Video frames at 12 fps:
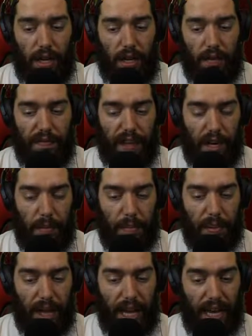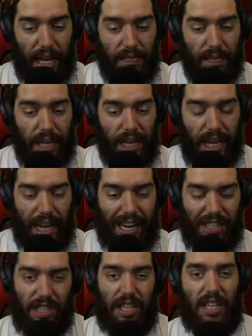Venom applied, it
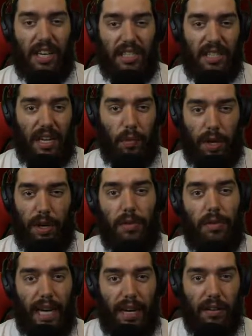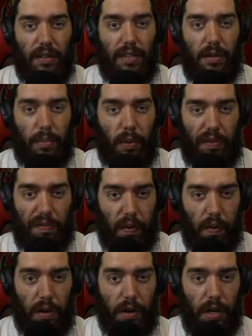actually cuts that window down to
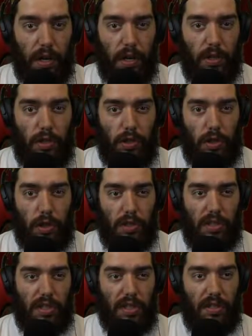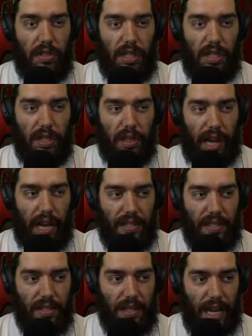0.4. So you'll still deal that
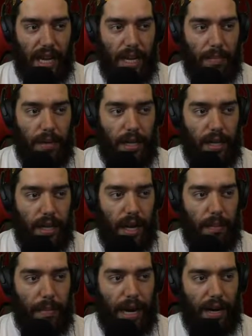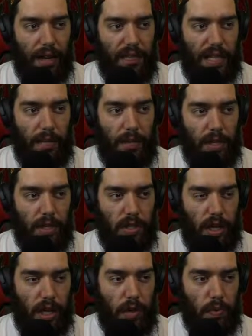same amount of damage
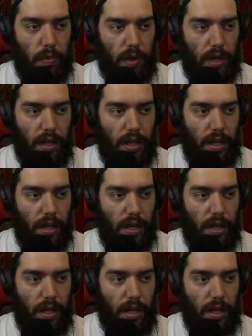that you would